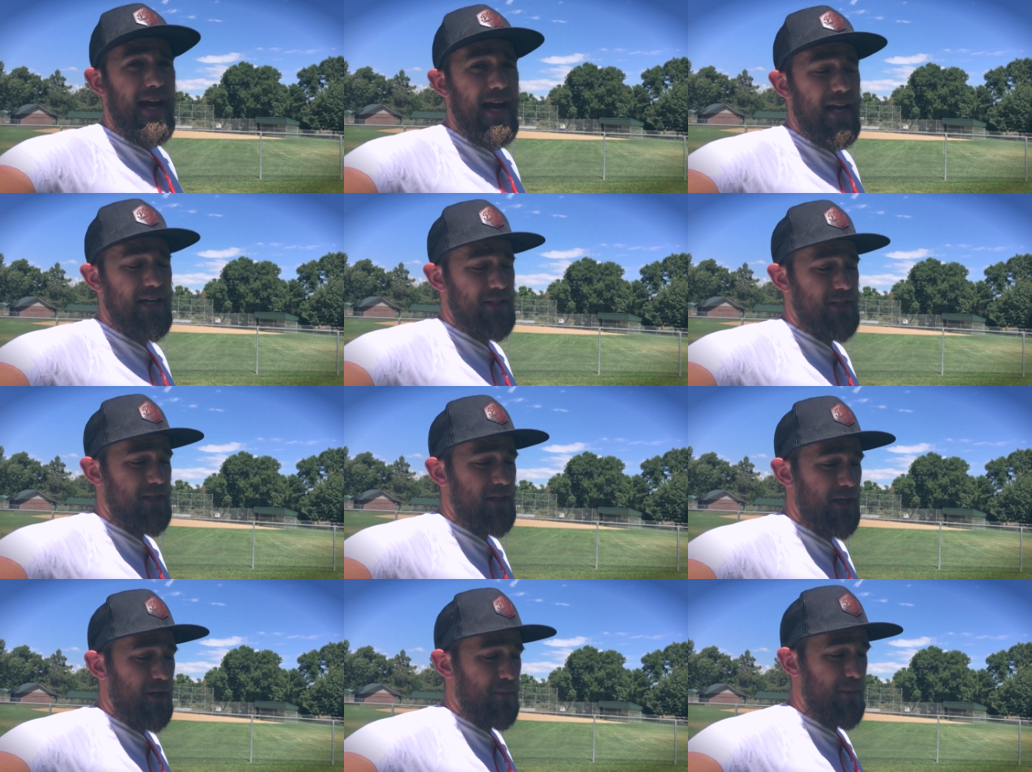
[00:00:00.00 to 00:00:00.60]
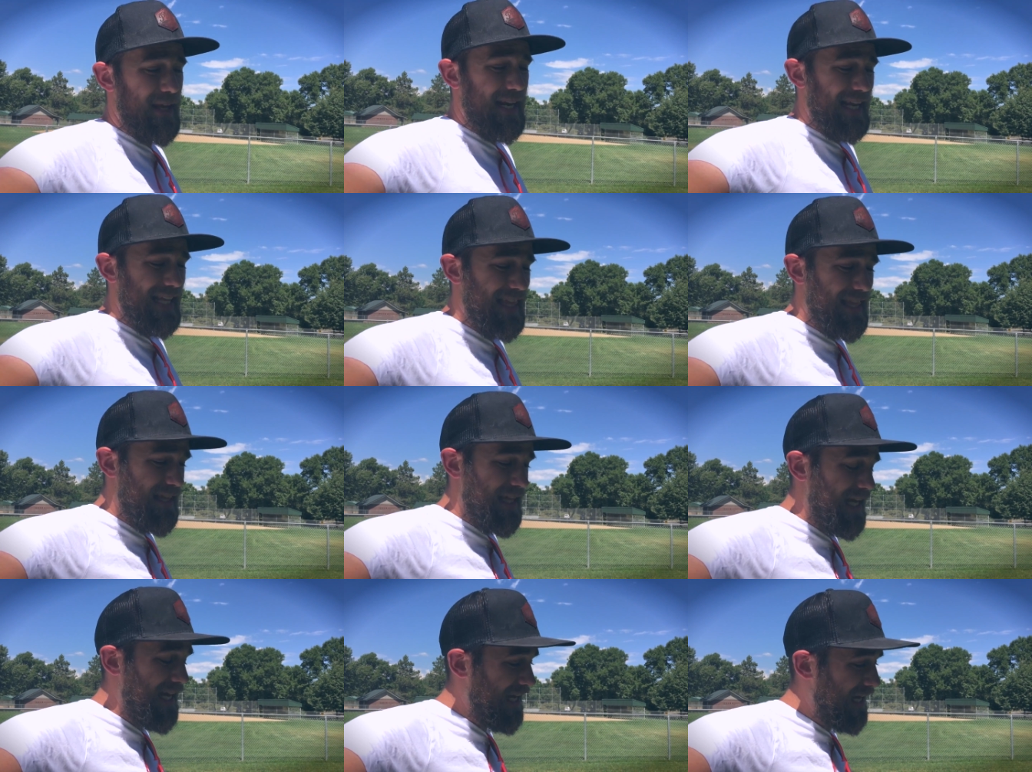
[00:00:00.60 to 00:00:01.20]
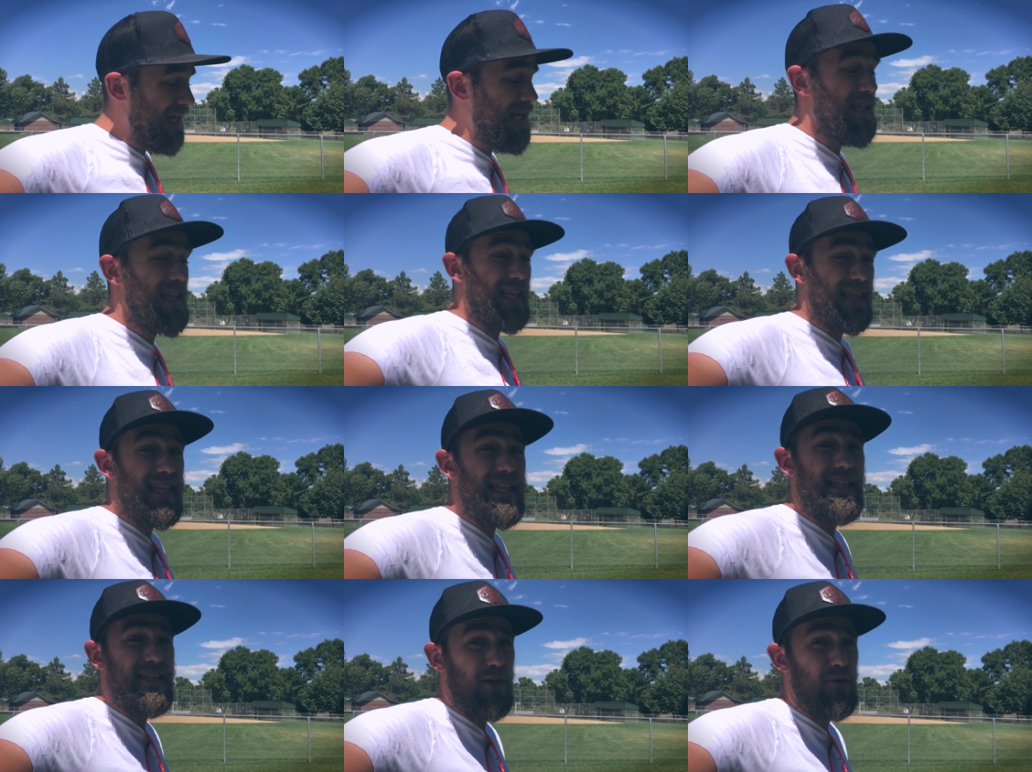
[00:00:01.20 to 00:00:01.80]
last year, but I,
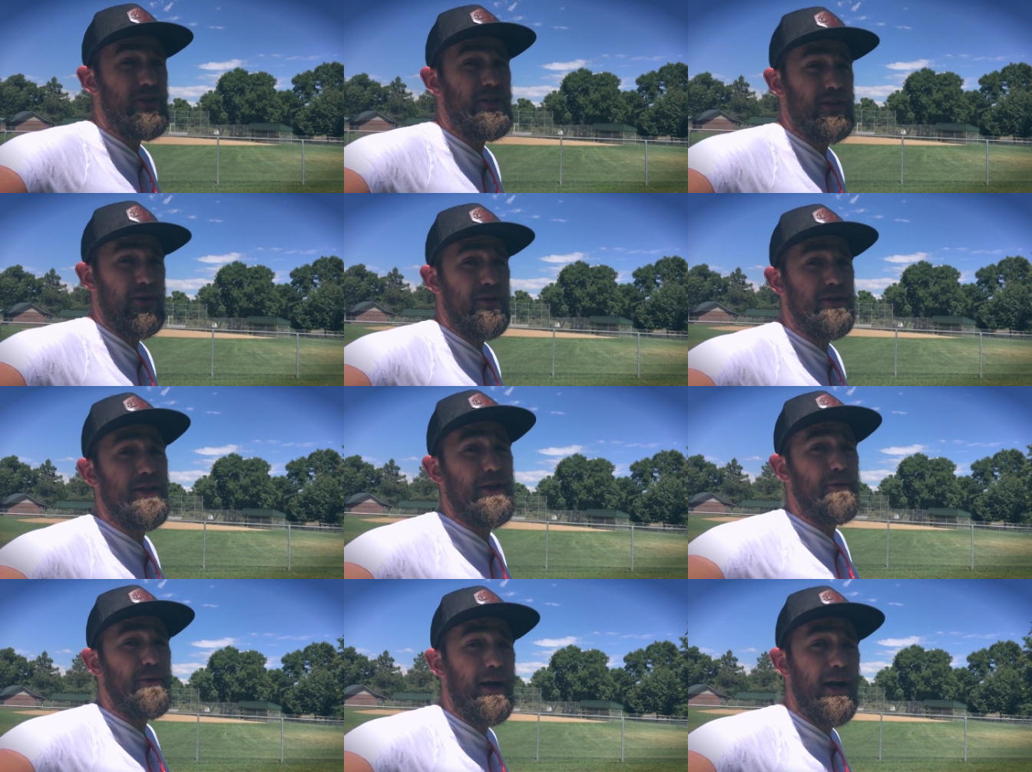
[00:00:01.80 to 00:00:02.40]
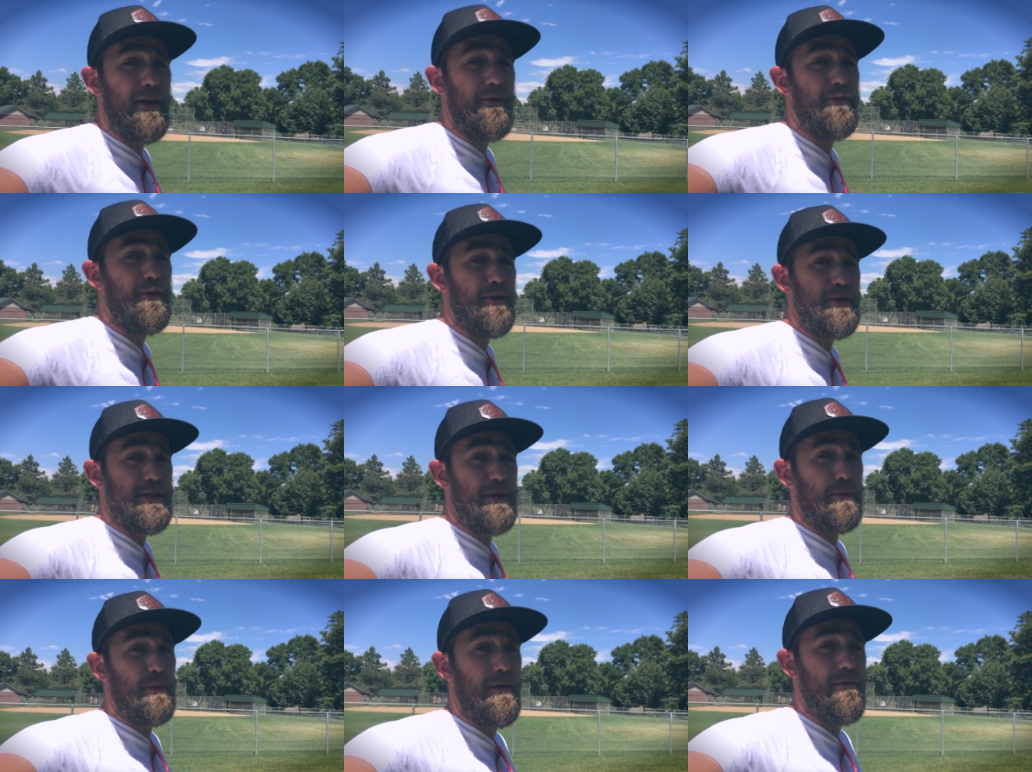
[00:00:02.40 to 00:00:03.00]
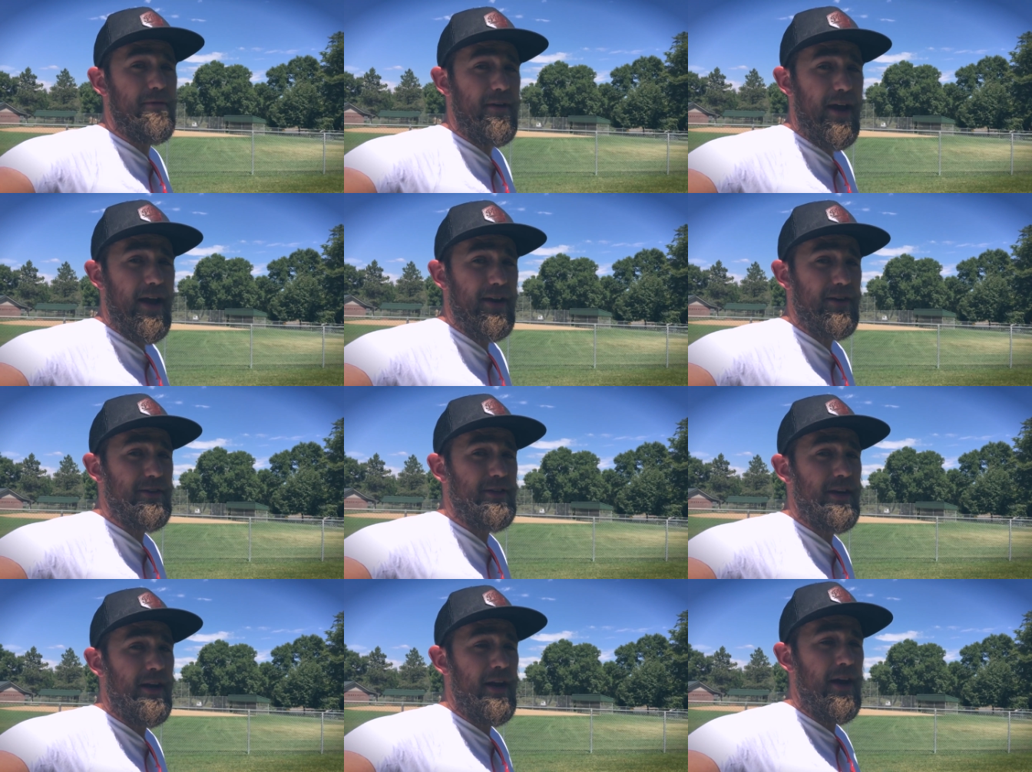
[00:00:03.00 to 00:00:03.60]
those students are ready for some
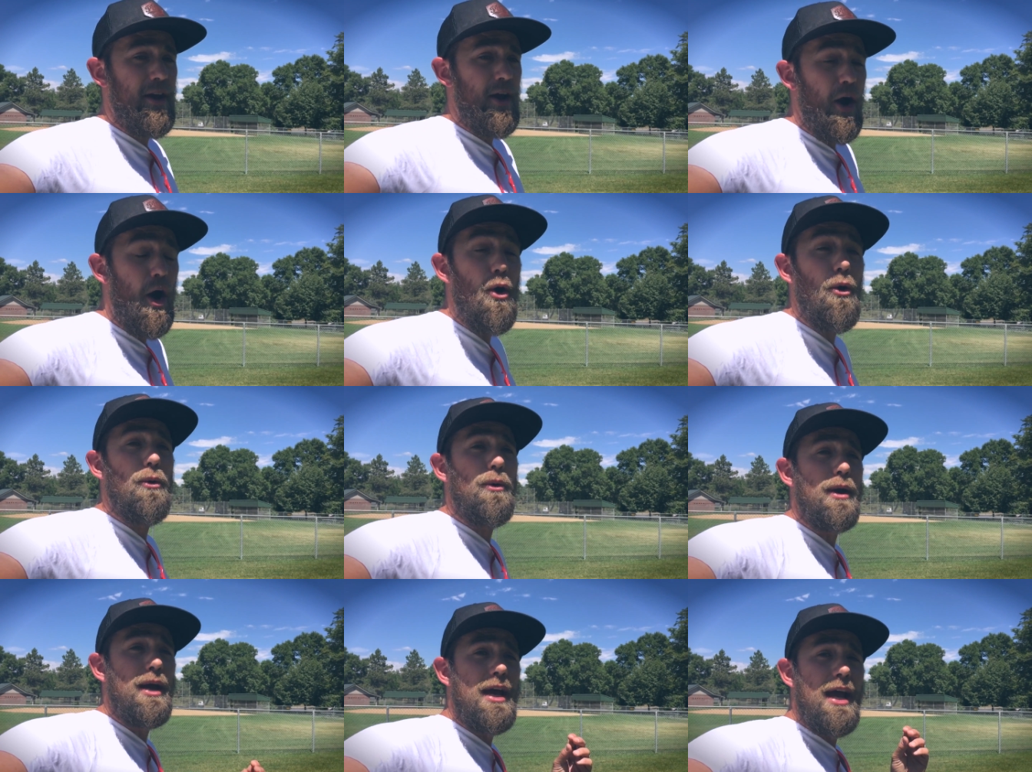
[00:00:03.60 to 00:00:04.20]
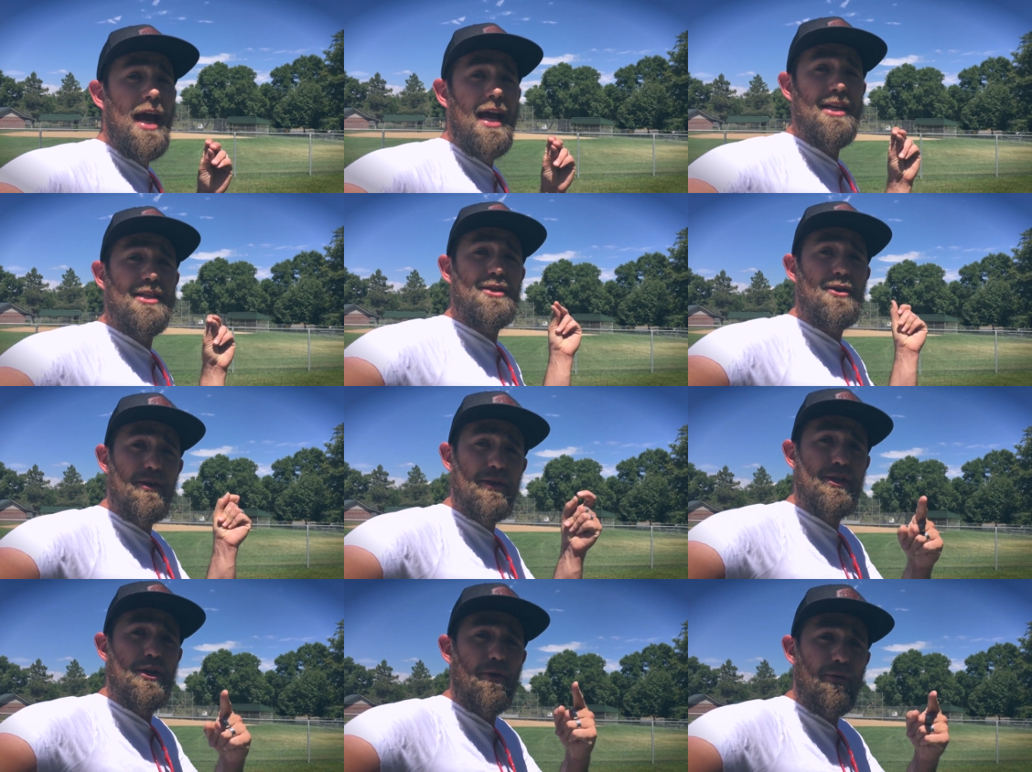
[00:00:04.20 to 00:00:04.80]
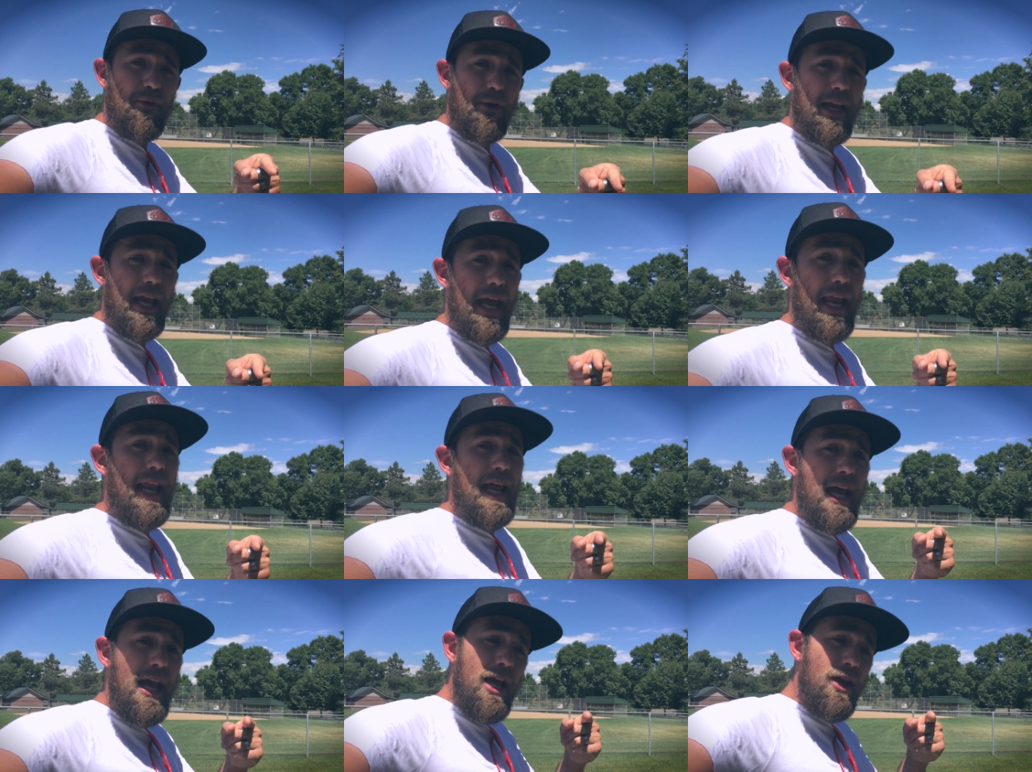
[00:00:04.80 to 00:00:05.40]
revenge. Oh, hey, students, don't forget,
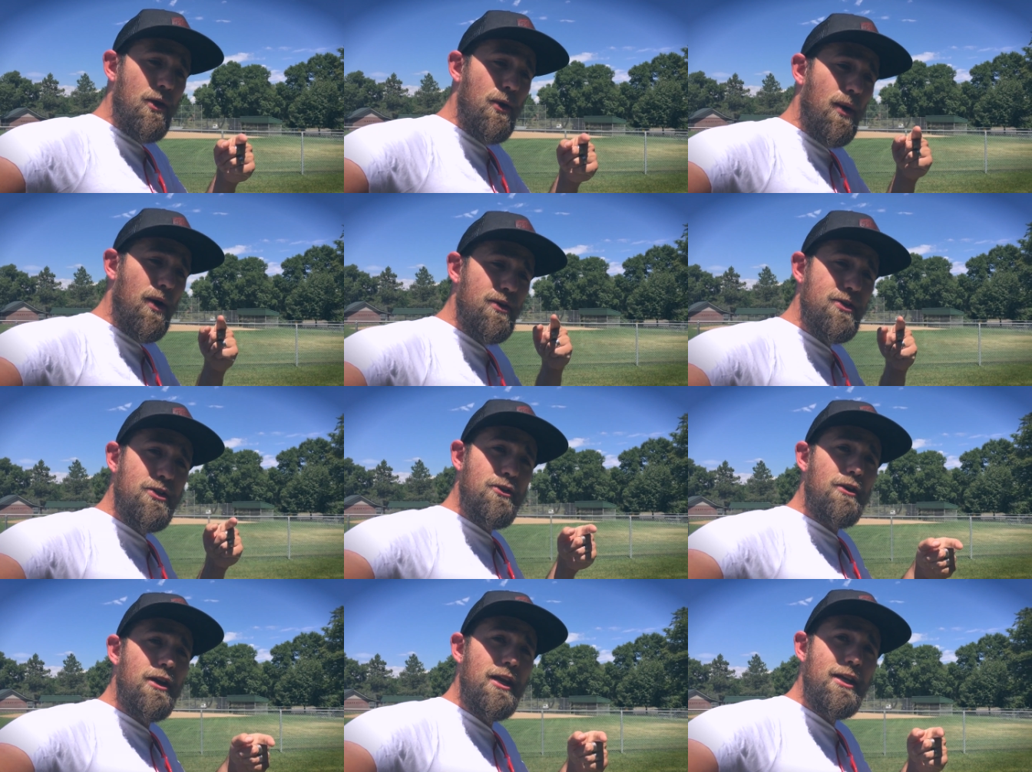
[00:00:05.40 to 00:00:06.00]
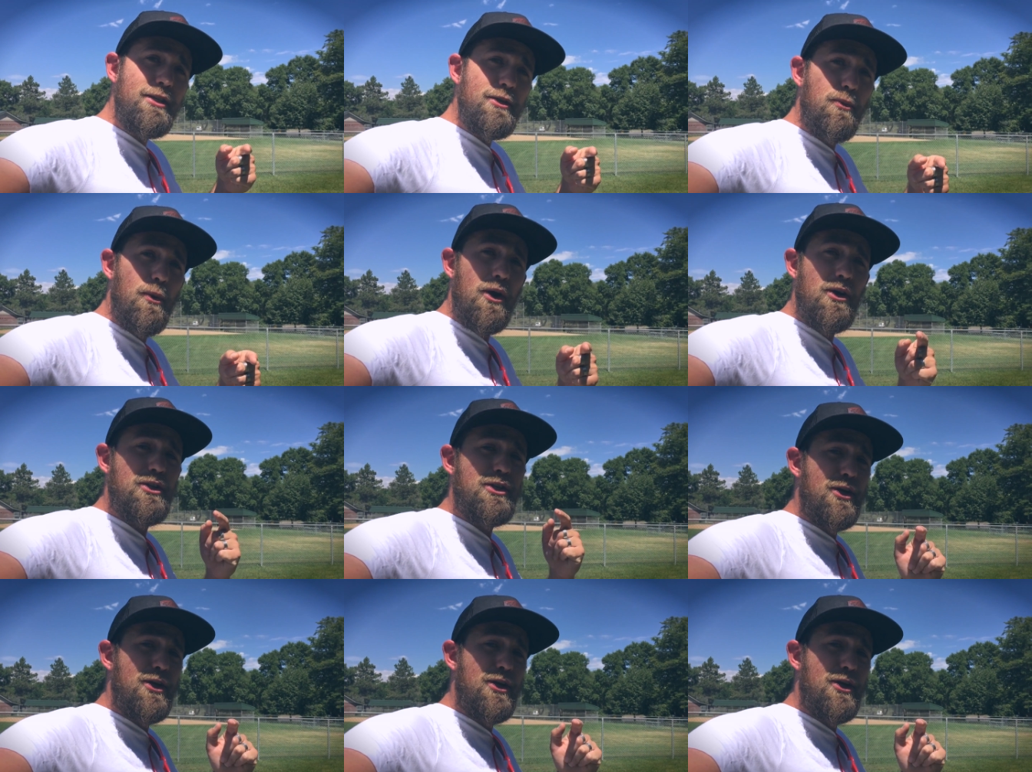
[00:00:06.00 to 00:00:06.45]
you also need to wear